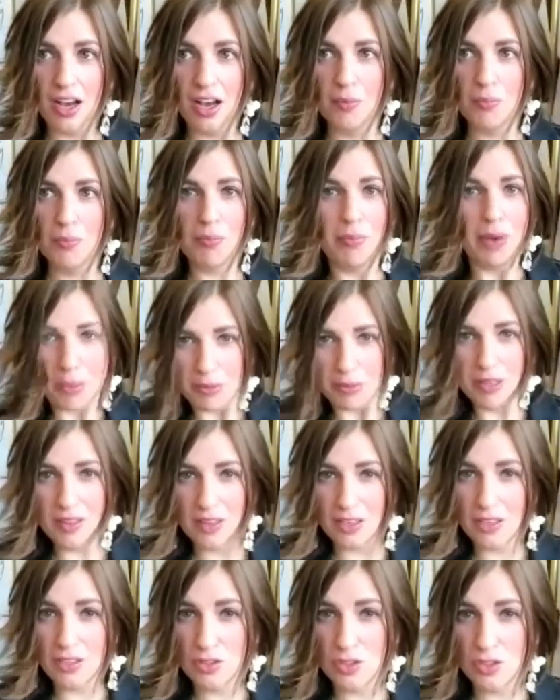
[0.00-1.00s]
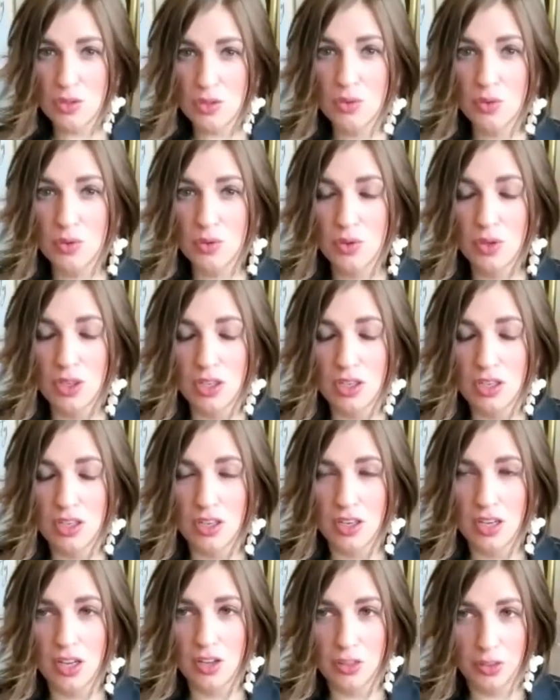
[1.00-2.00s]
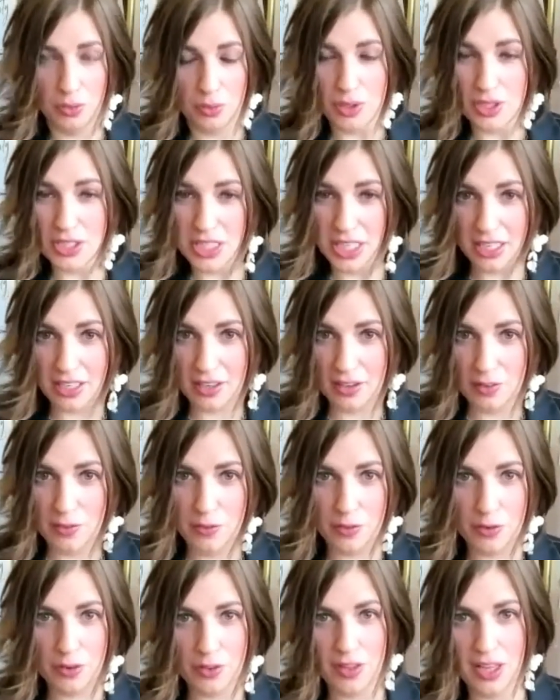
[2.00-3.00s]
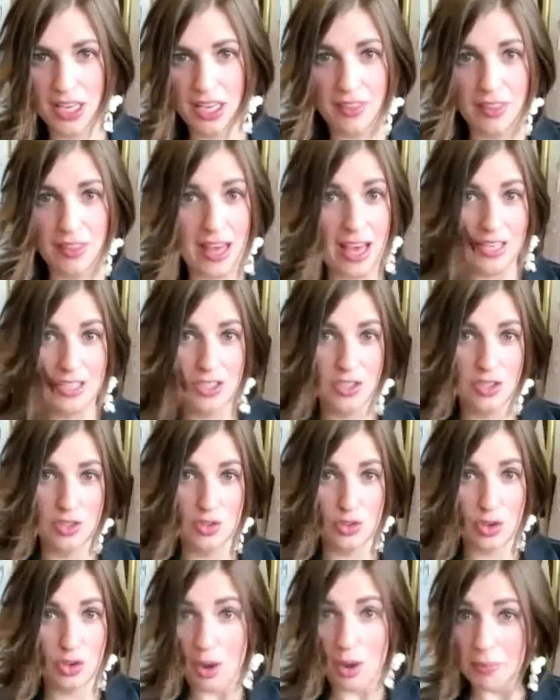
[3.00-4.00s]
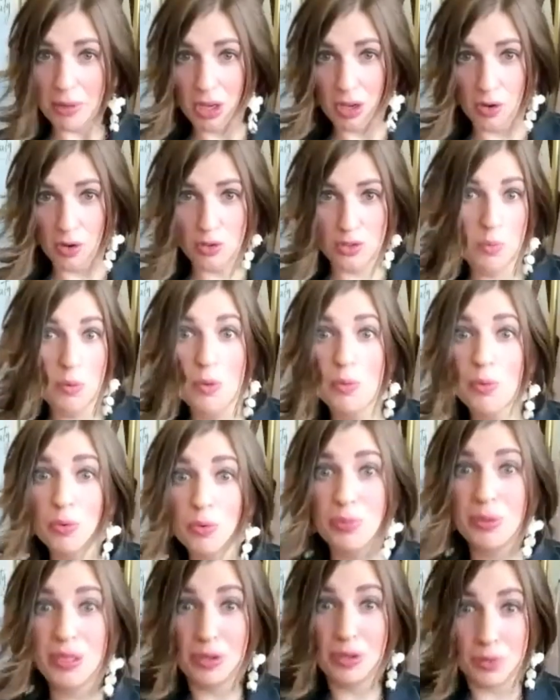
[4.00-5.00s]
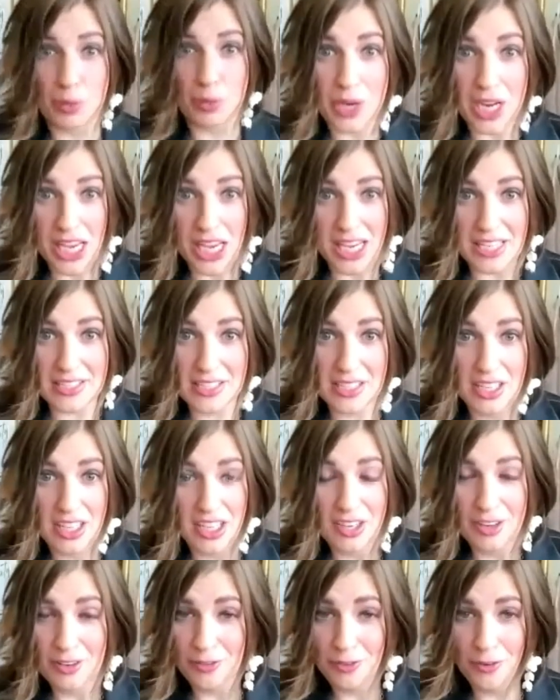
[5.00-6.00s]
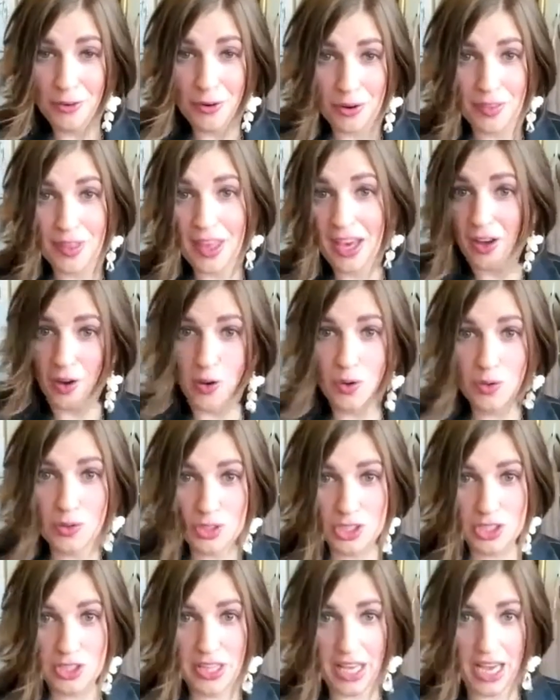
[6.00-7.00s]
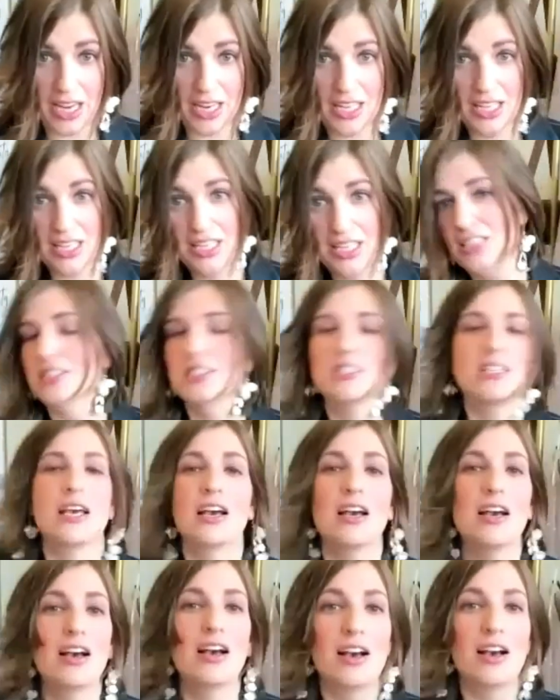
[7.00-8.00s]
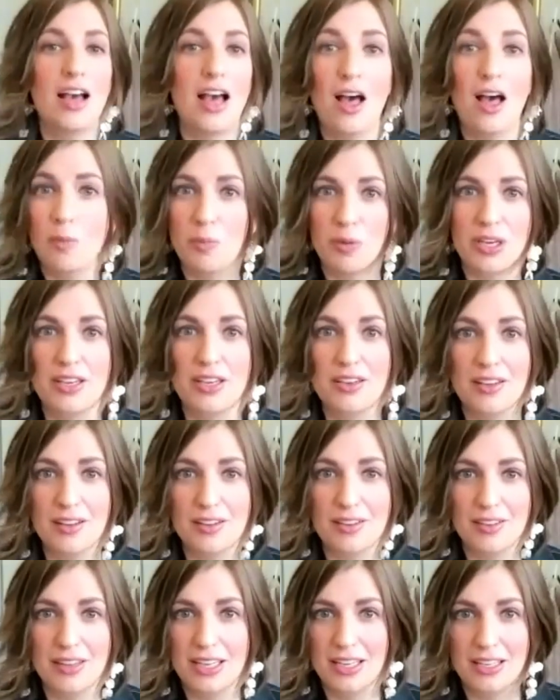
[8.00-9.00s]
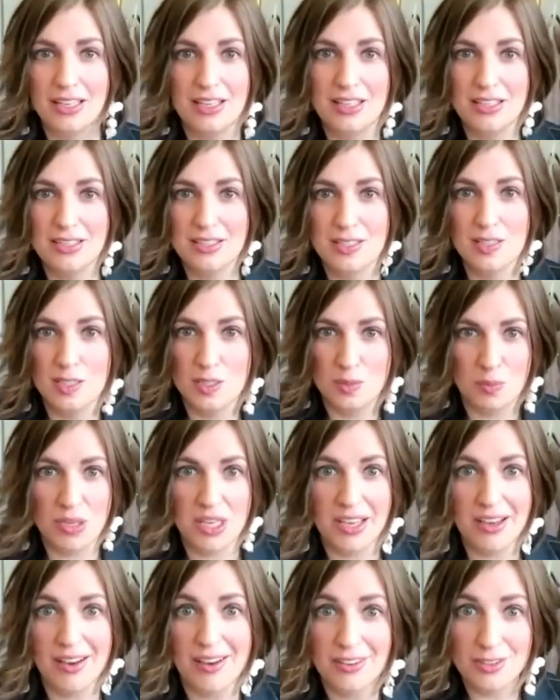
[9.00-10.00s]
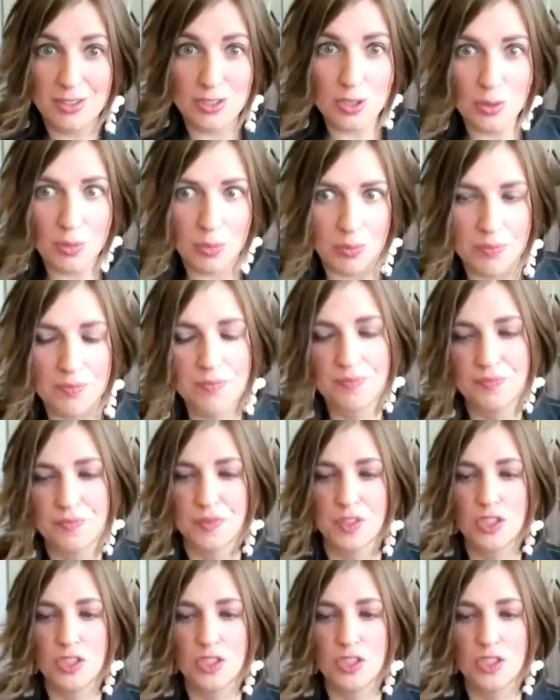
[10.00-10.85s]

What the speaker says: might be a little too authoritative for like that trauma coach, but would be great for that coach that is helping ladies speak on Zoom.